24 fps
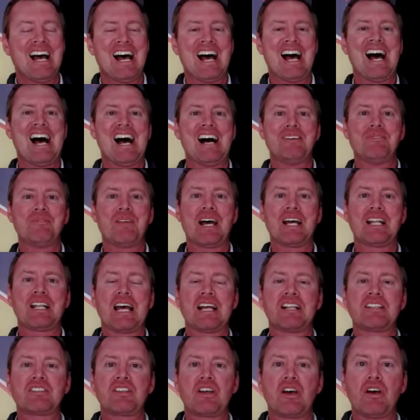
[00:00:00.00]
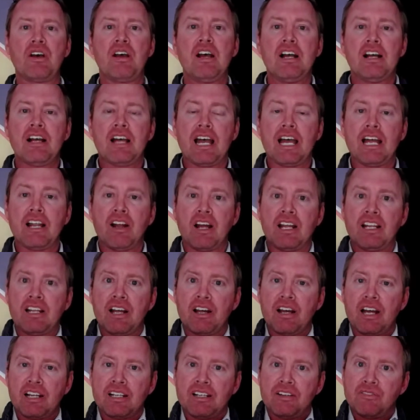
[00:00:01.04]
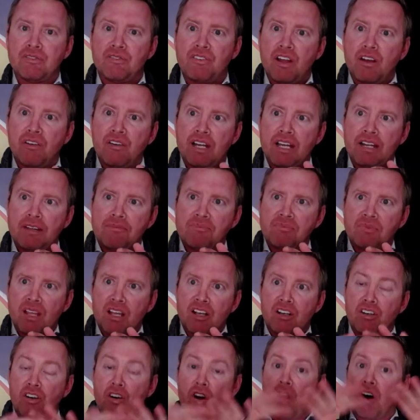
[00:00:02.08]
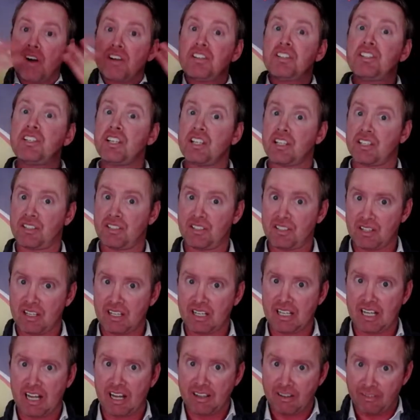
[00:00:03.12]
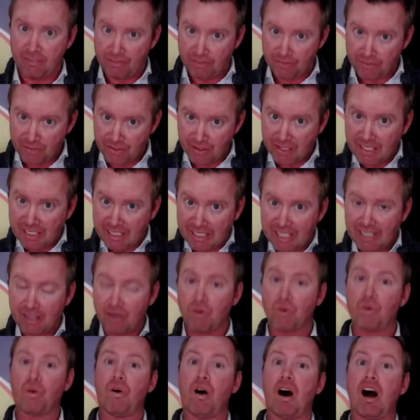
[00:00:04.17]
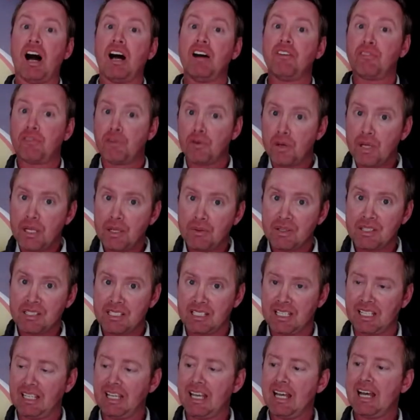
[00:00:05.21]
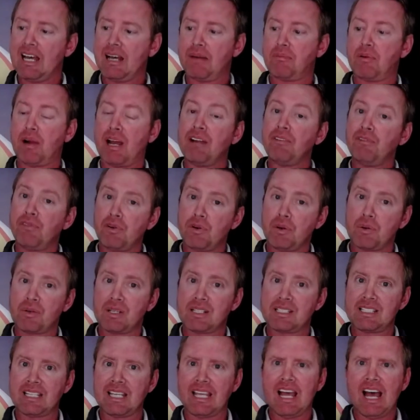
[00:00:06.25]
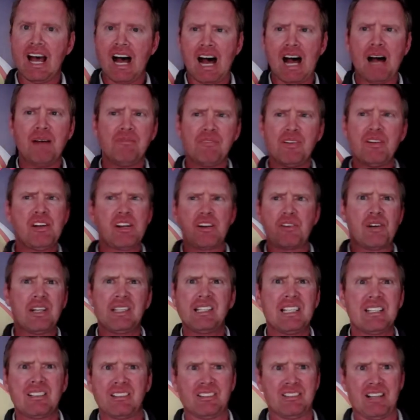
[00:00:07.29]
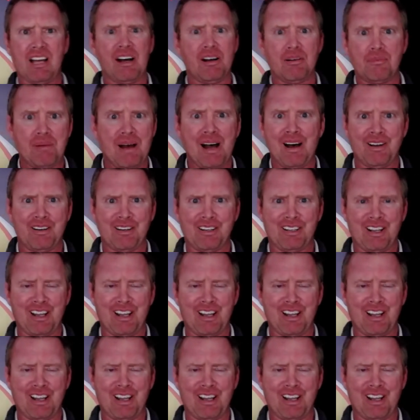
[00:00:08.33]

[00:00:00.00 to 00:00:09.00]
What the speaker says: And so, in a very conscious kind of thinking or high frequency, brain frequency, I'm very critical now about it.